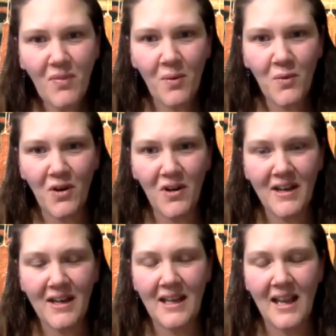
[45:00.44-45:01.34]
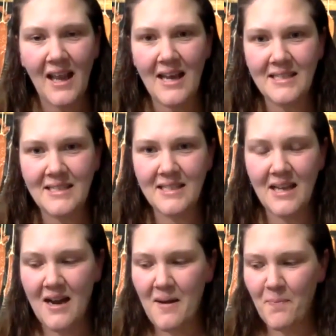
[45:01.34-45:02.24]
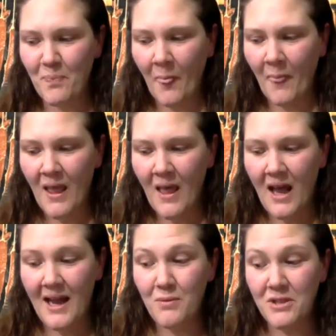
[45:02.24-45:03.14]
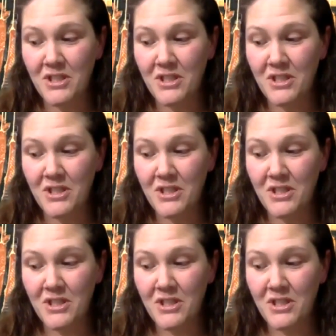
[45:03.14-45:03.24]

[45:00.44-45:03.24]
work? And I would